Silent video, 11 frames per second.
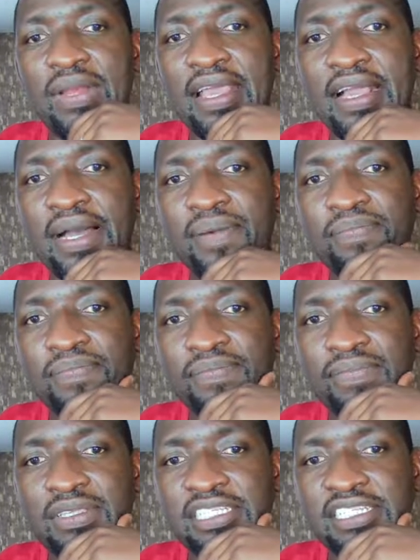
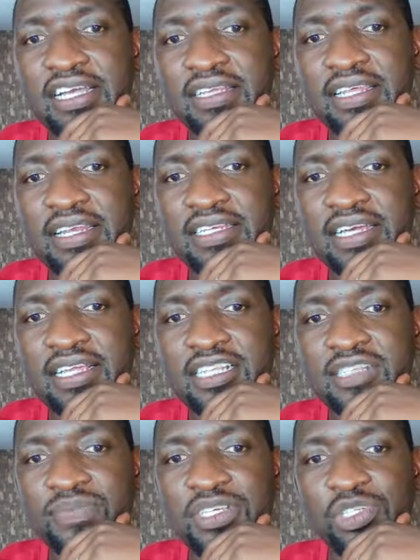come check, then attack this
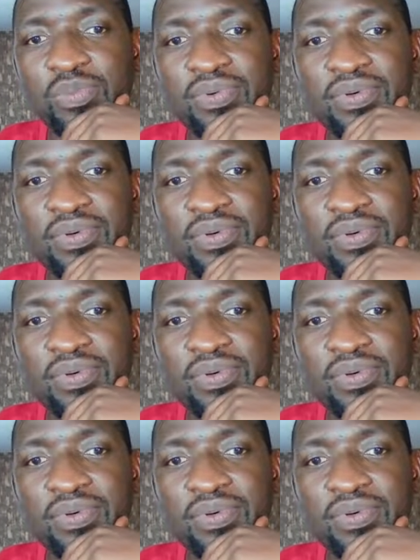bishop,